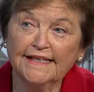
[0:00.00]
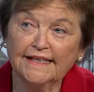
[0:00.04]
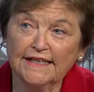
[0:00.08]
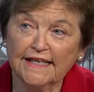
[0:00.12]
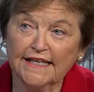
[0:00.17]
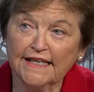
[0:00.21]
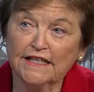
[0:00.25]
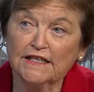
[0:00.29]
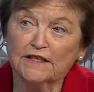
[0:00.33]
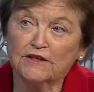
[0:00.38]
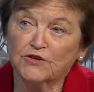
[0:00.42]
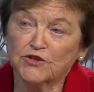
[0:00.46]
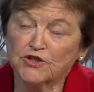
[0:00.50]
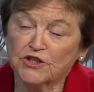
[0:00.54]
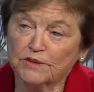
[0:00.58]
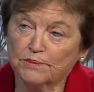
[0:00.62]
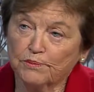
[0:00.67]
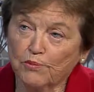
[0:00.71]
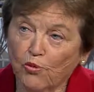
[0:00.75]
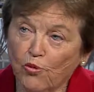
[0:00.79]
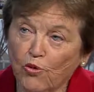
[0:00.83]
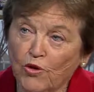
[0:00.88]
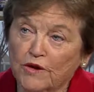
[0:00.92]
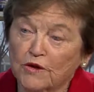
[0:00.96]
need to
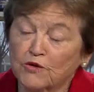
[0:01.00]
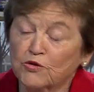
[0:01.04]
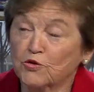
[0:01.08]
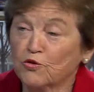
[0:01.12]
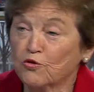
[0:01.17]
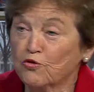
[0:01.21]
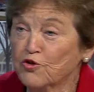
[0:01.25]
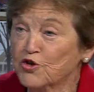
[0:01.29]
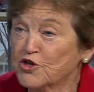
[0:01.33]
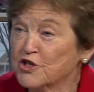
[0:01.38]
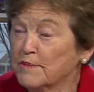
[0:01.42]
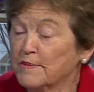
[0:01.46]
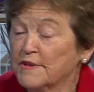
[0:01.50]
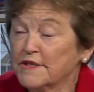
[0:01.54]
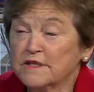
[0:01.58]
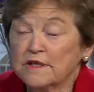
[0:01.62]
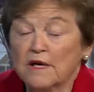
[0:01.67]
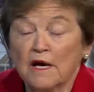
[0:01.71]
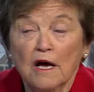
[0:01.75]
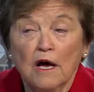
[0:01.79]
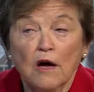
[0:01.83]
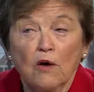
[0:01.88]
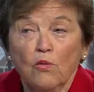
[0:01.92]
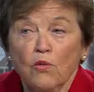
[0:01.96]
support tourism. It's
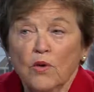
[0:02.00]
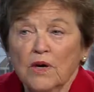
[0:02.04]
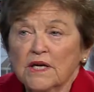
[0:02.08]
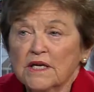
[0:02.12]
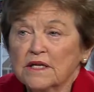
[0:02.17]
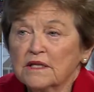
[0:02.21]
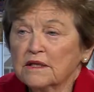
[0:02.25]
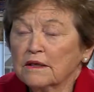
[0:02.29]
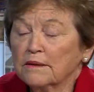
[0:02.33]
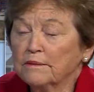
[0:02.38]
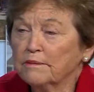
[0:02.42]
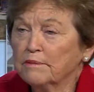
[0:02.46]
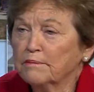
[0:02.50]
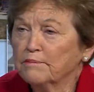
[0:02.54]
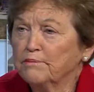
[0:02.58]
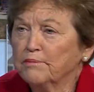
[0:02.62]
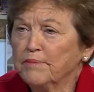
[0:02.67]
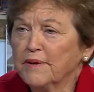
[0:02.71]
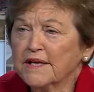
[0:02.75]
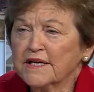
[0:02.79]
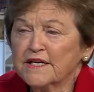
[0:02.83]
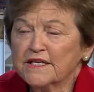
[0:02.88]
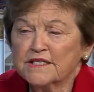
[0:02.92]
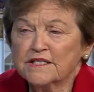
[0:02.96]
one of the
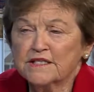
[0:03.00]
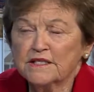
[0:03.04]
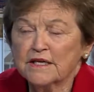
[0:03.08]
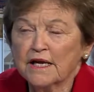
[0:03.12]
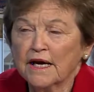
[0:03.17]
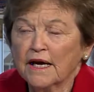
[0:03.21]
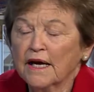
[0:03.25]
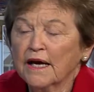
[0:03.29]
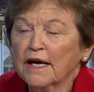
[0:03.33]
biggest